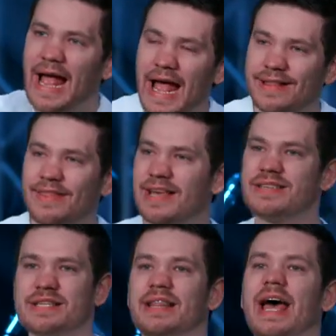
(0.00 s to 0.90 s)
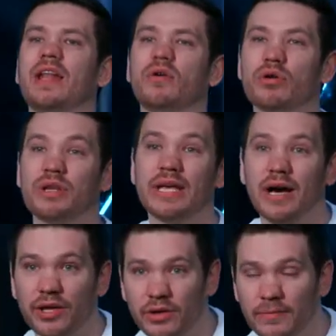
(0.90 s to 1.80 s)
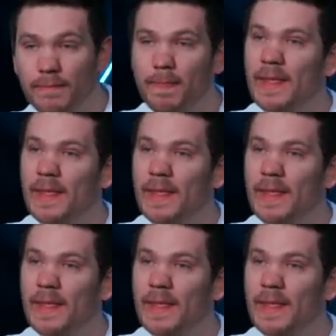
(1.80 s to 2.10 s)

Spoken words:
had this, that, or the other,